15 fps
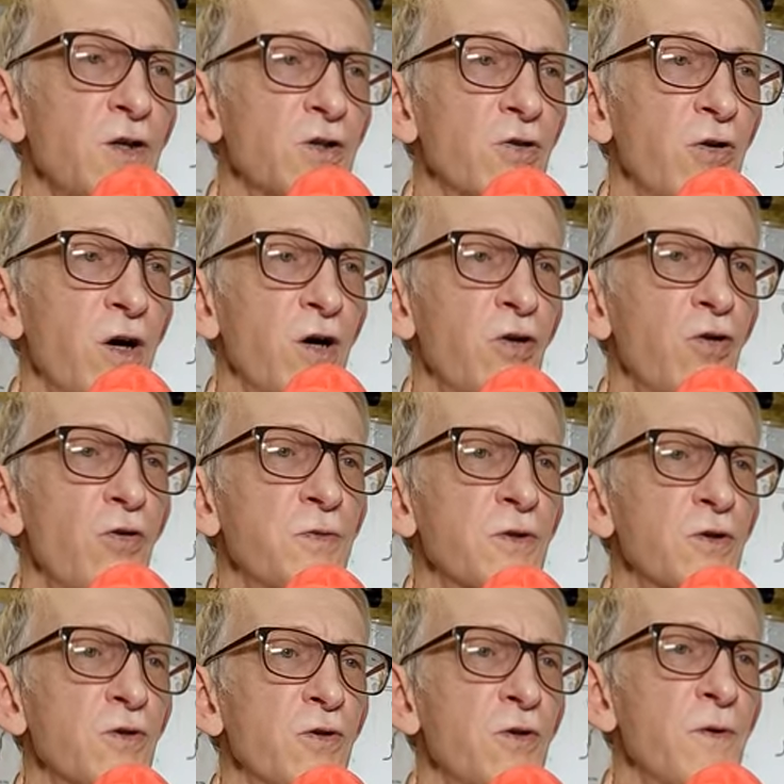So I hope
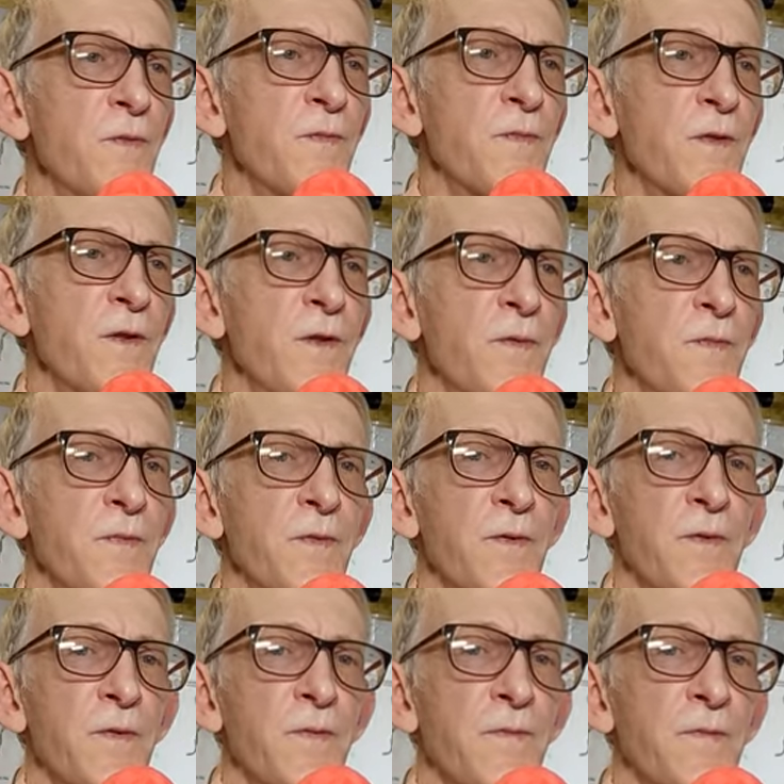so
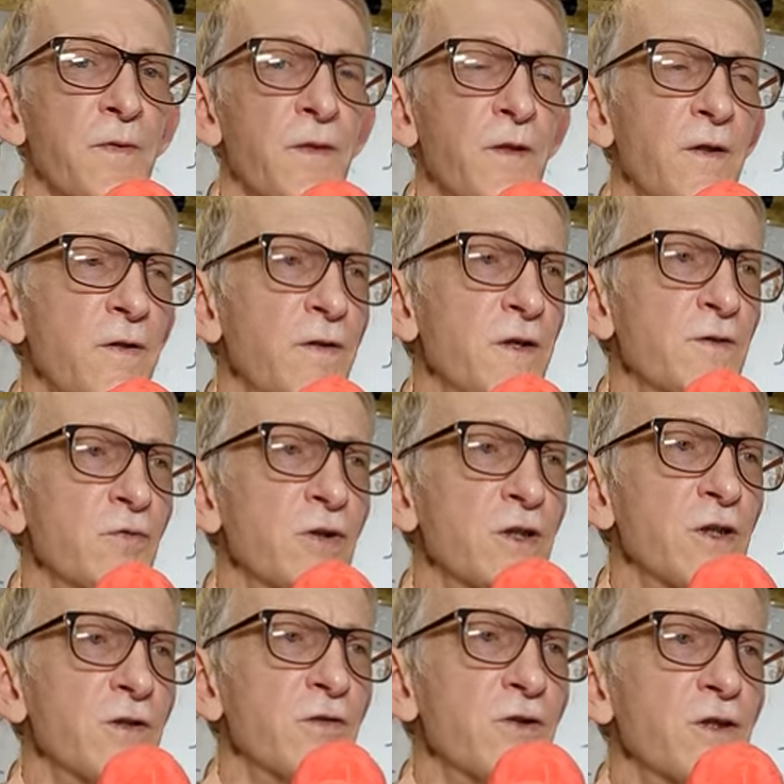this was
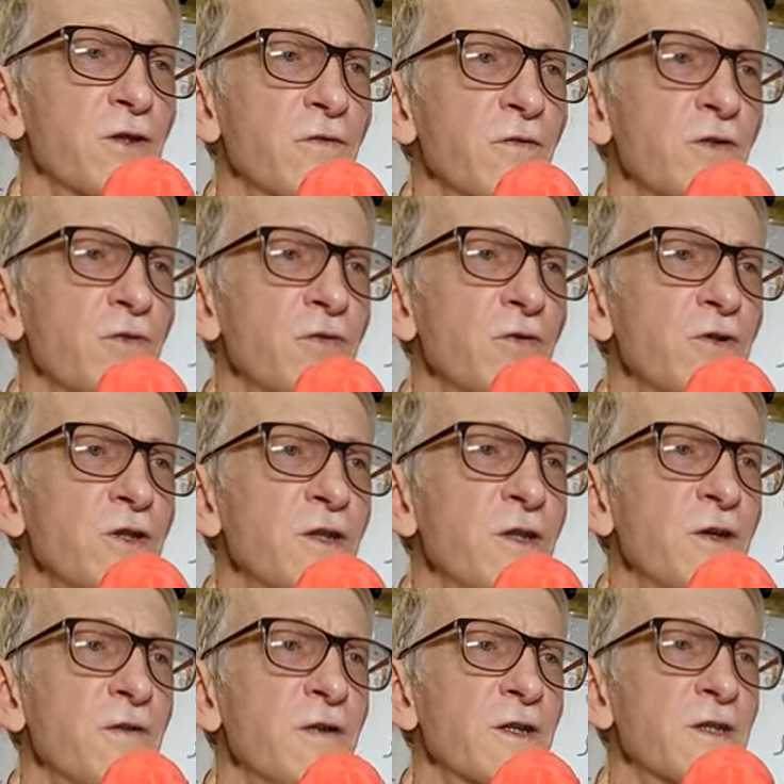interesting for you to see
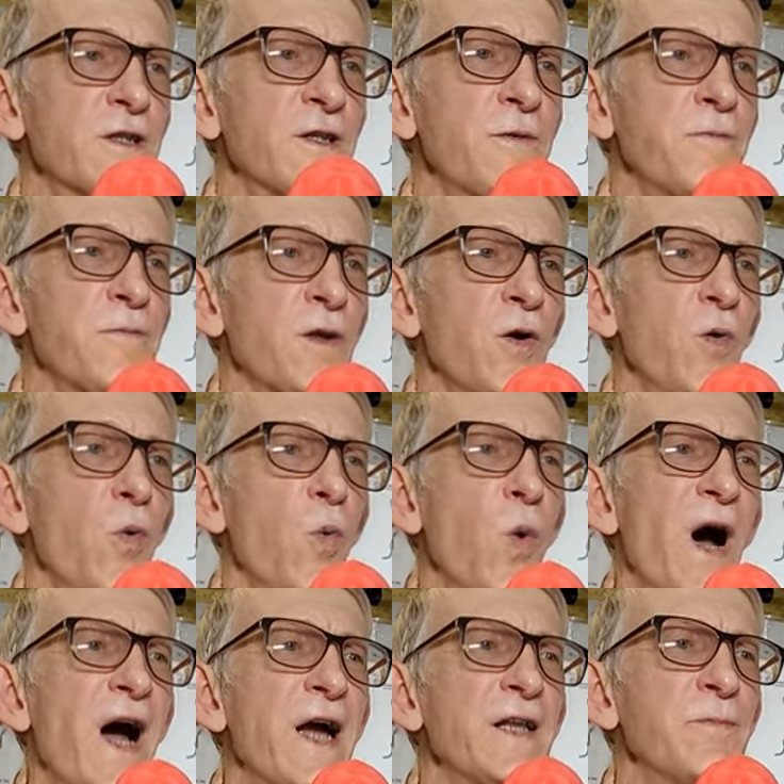this
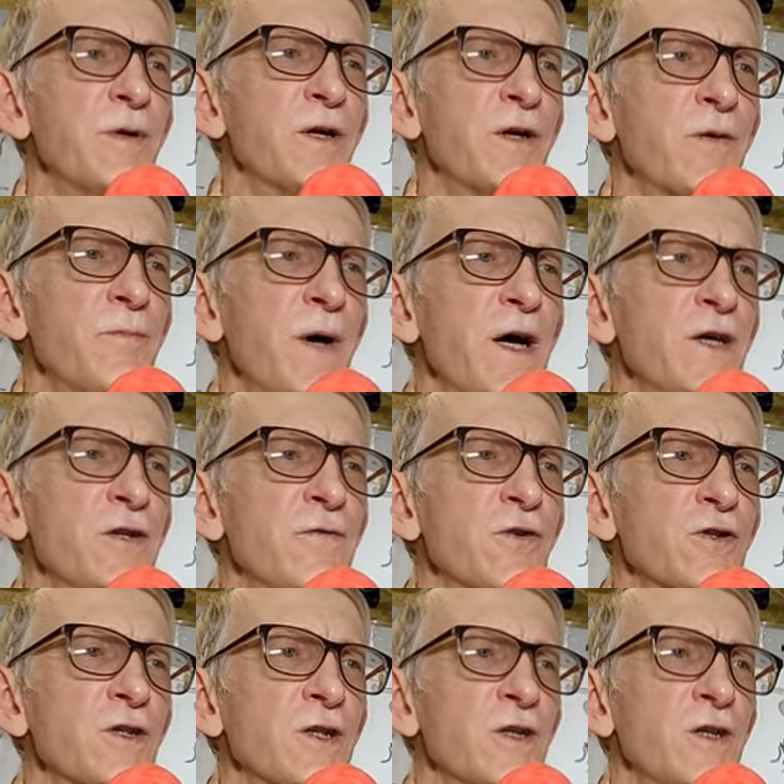wide
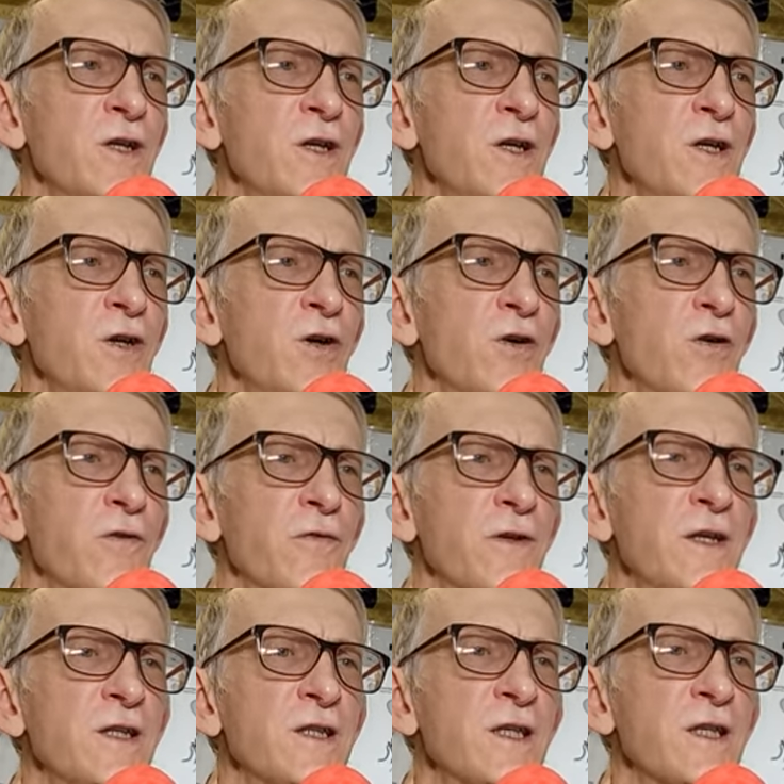biodiversity of
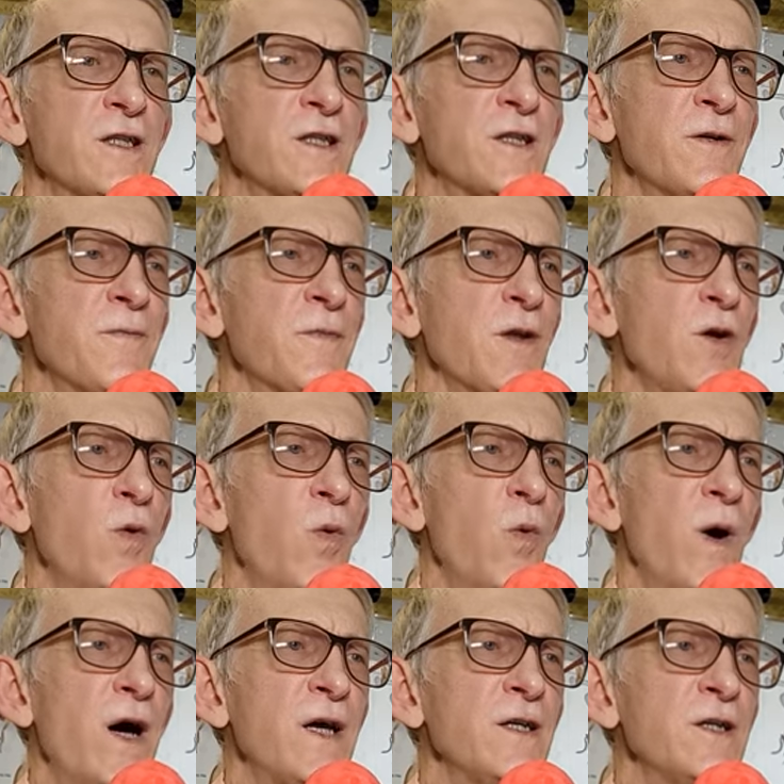insects,
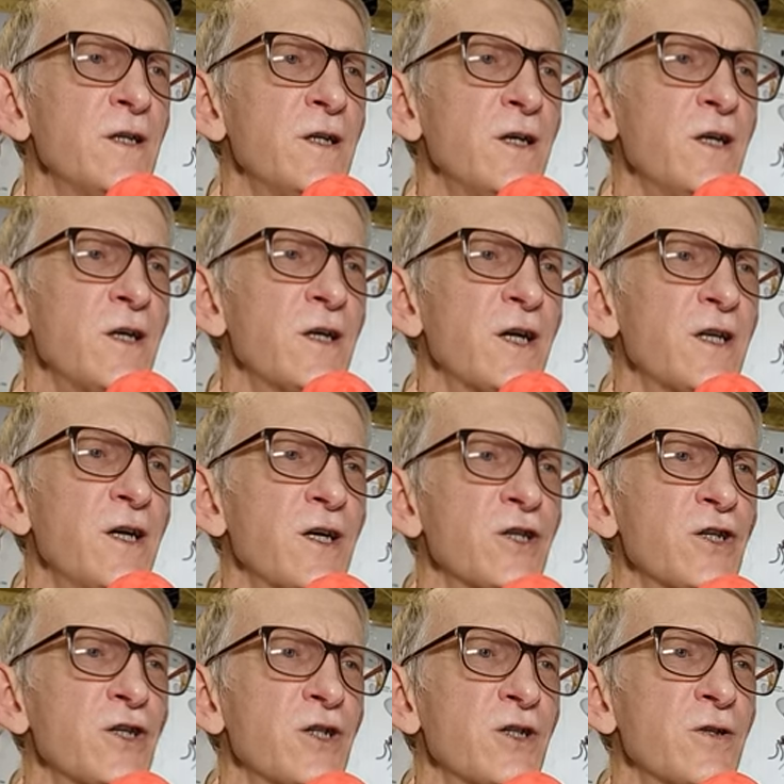wide
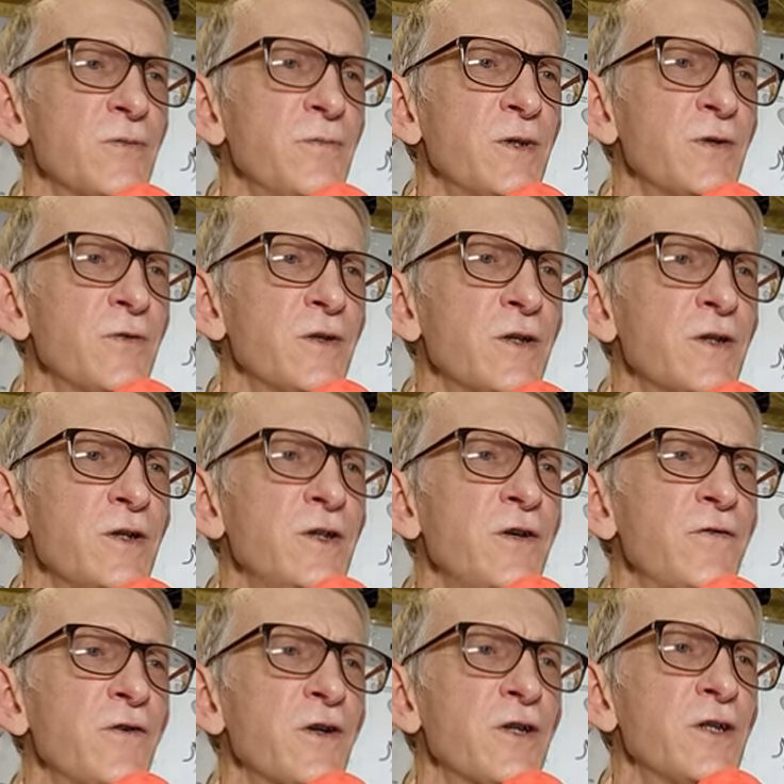connections between
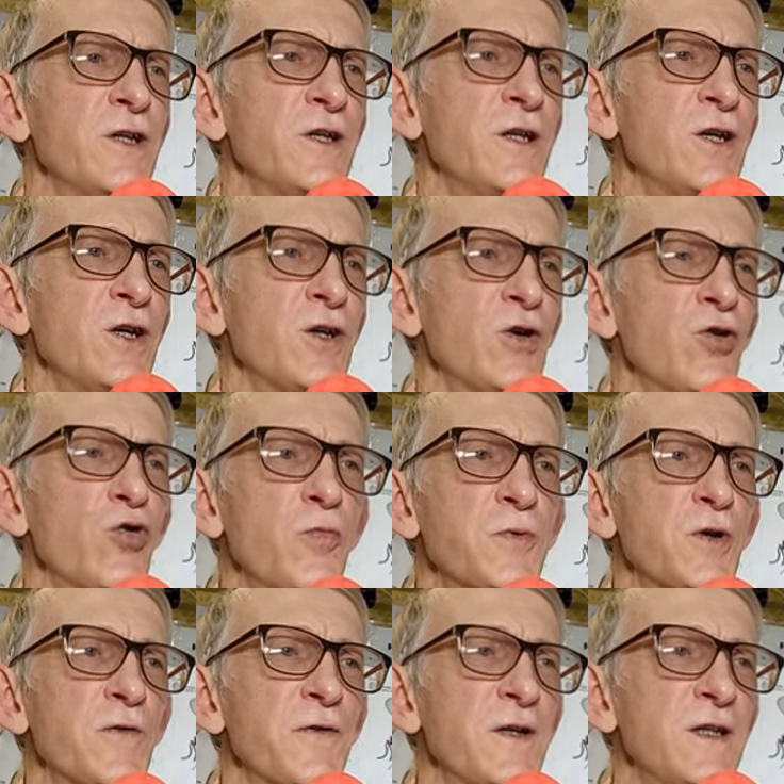different
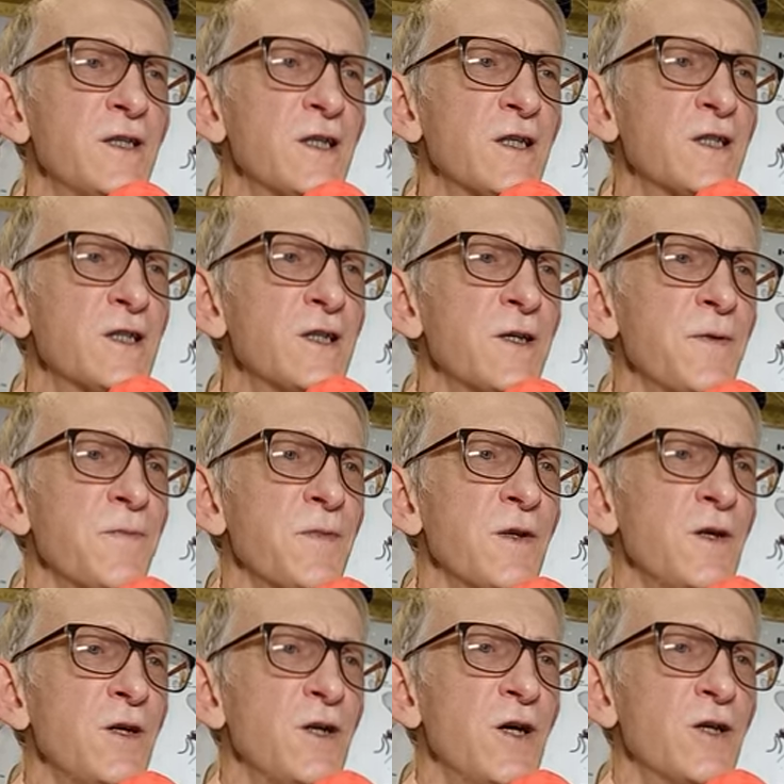groups of insects,
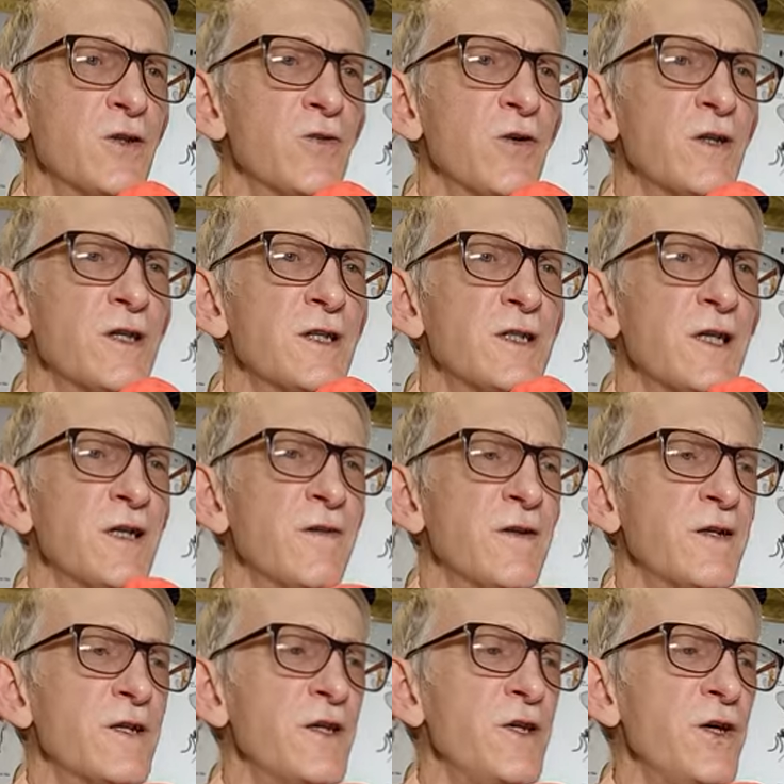and to understand
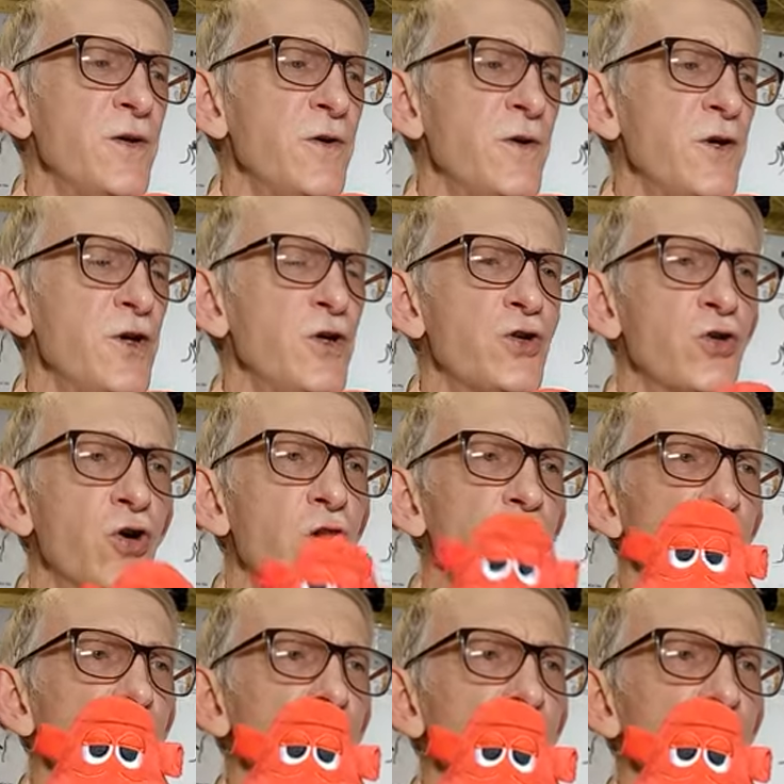that each host